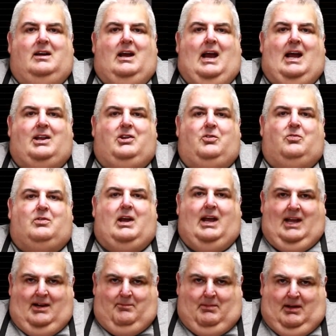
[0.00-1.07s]
And you
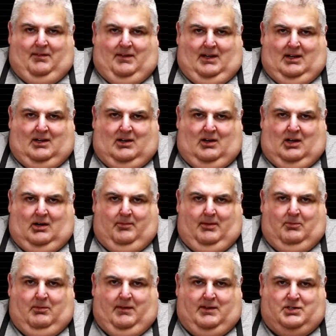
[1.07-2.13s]
can beat the economy
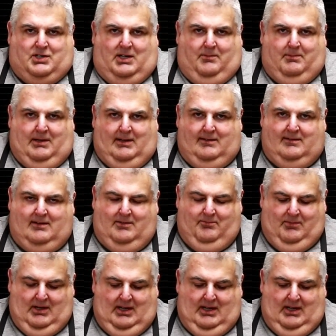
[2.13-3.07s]
with a cheap pizza